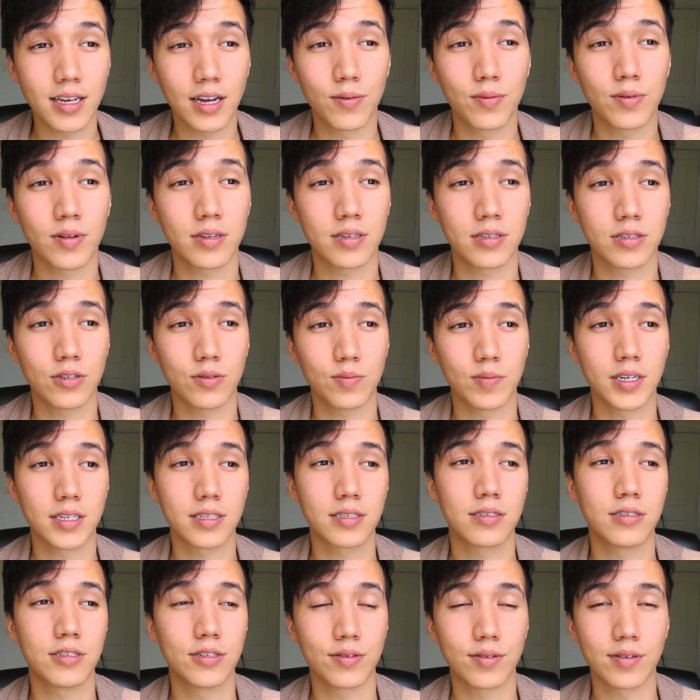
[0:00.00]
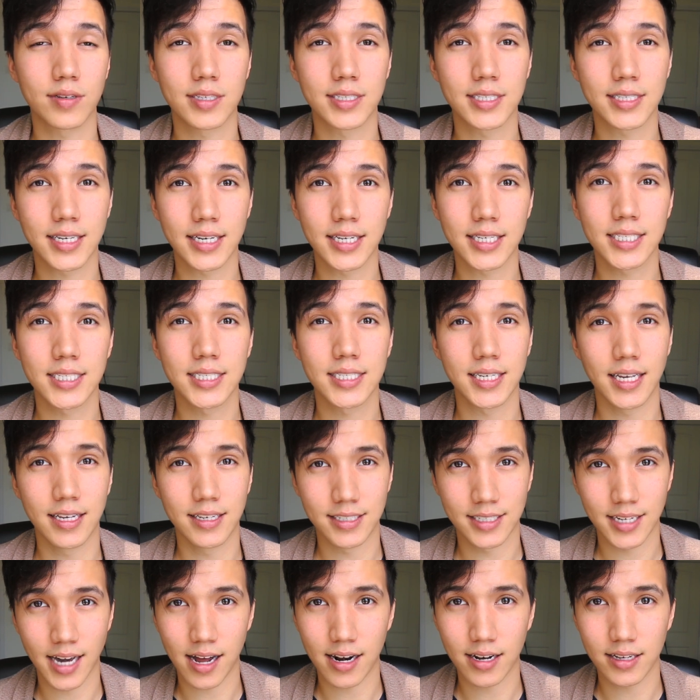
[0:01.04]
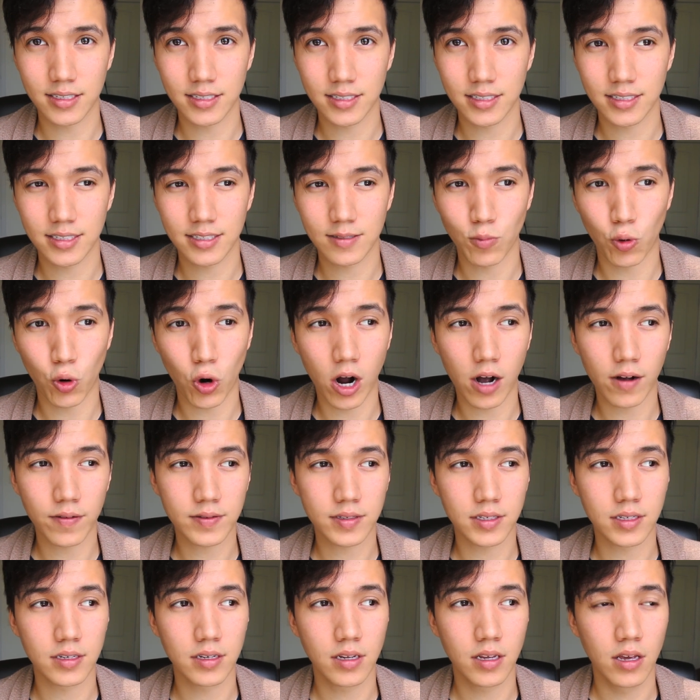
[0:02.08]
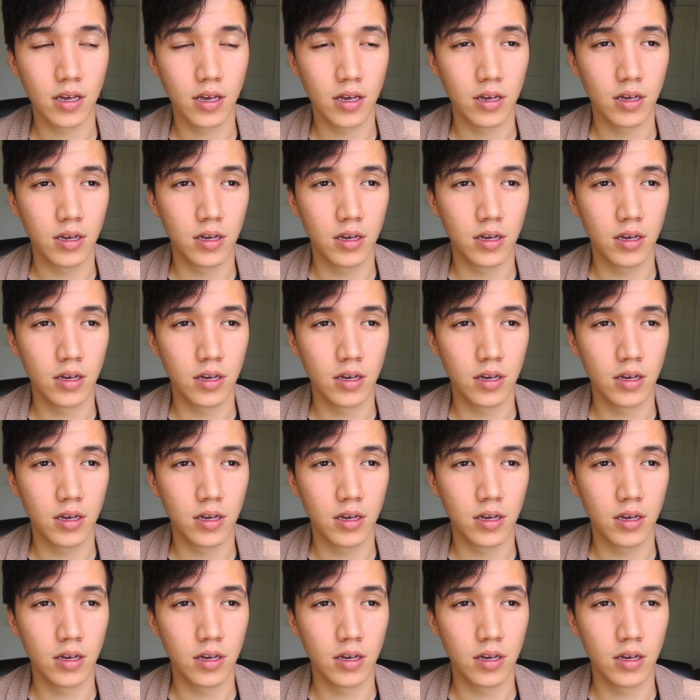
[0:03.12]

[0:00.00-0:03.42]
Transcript: I really do miss doing skits and challenges more often,